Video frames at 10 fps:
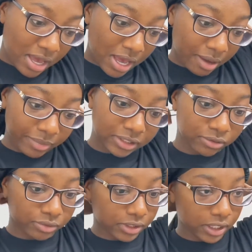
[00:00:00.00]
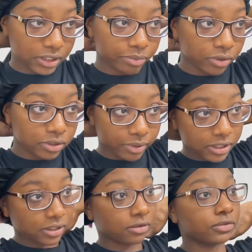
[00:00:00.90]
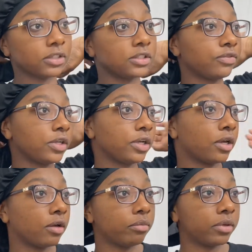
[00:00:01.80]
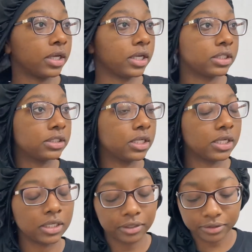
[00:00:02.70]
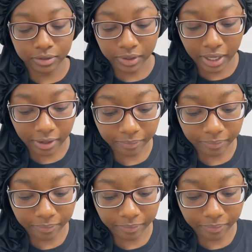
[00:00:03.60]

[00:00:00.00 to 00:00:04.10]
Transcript: I'm about to really expose myself in this video, but okay.